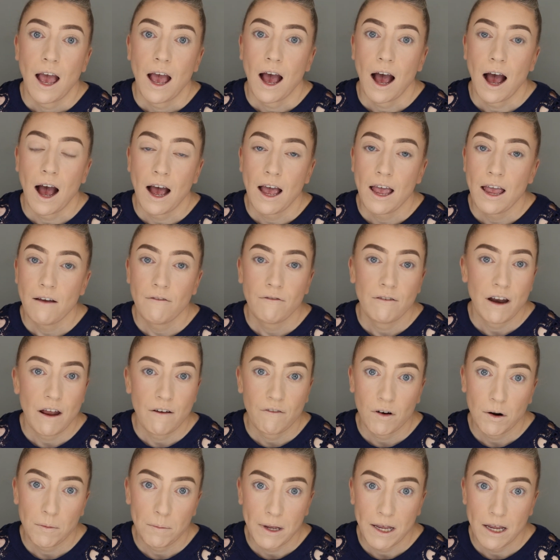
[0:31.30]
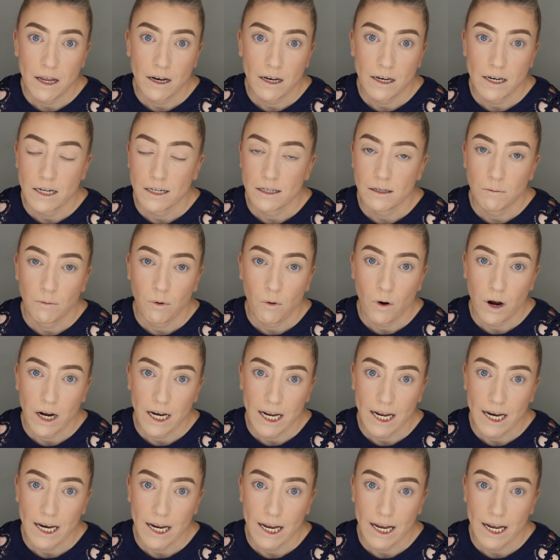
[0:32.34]
I have never been
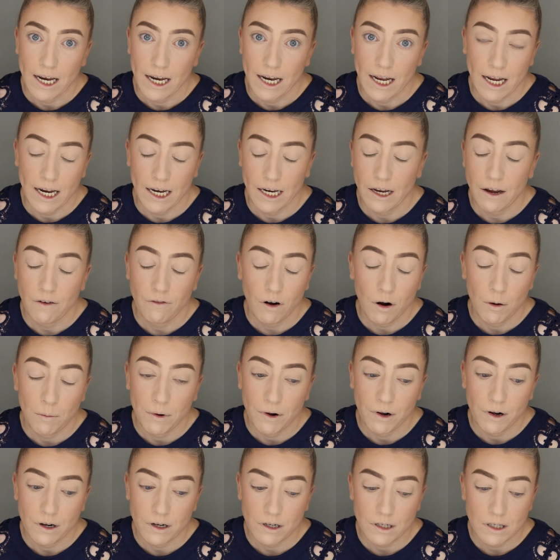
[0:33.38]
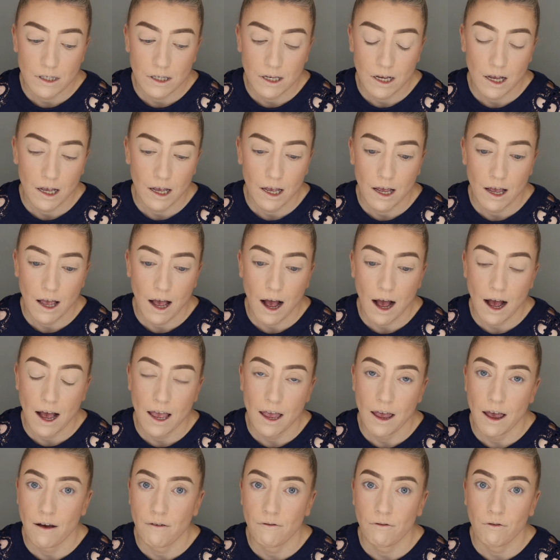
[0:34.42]
disappointed in any of her books. I
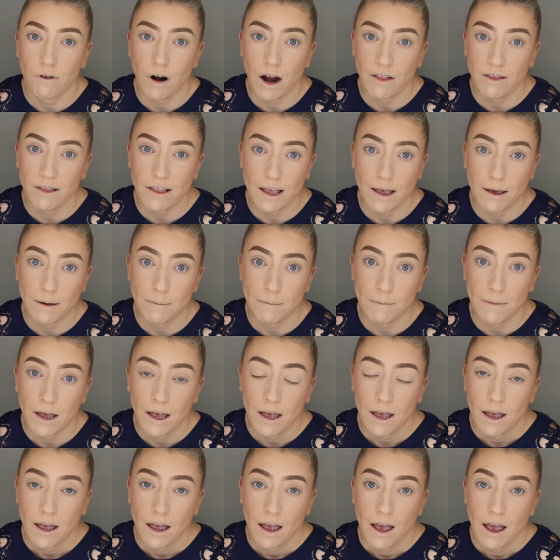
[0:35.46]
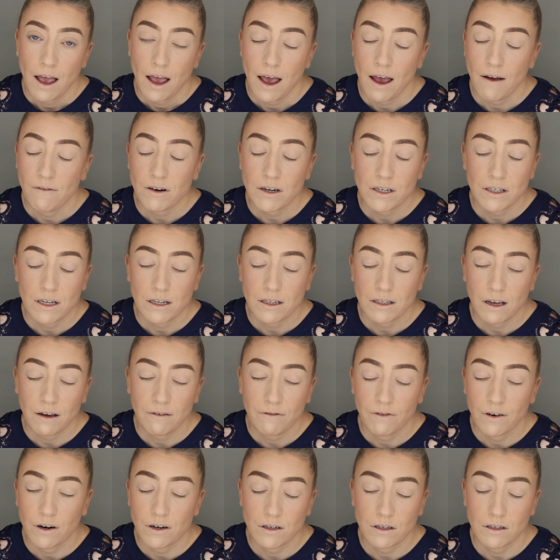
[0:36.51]
have read them ever since I
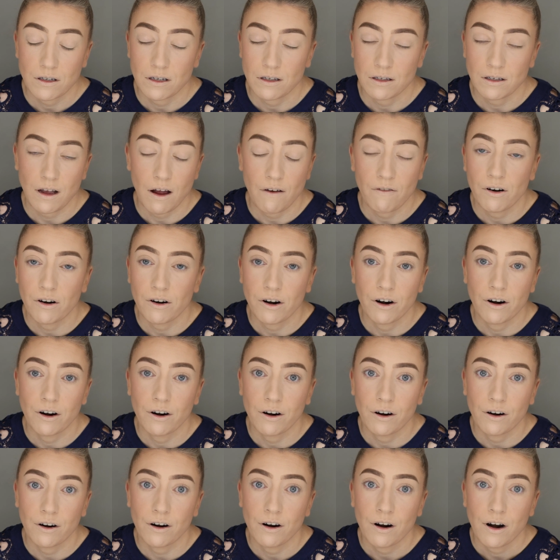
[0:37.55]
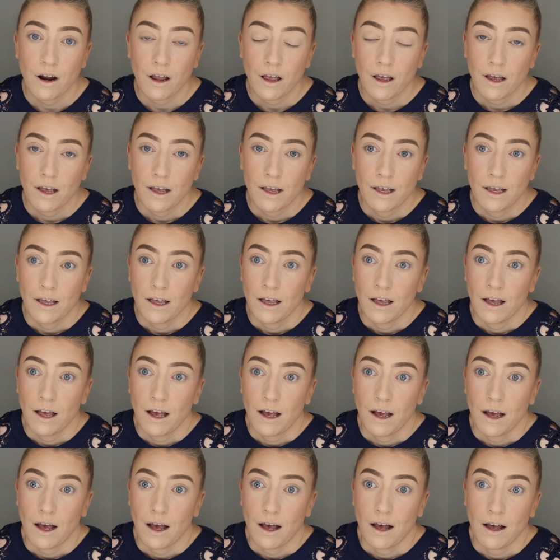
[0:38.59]
first discovered her
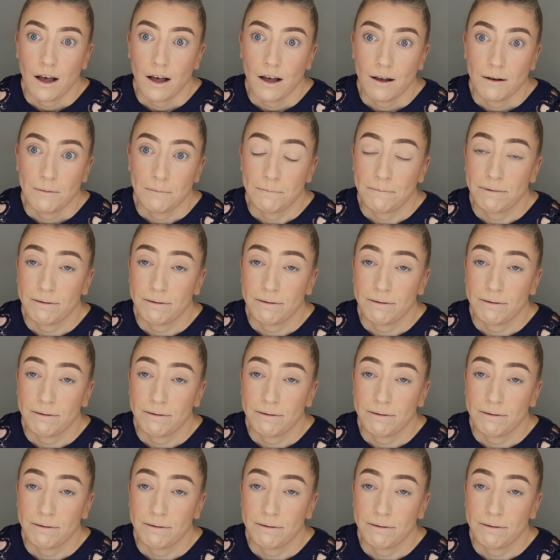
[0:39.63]
5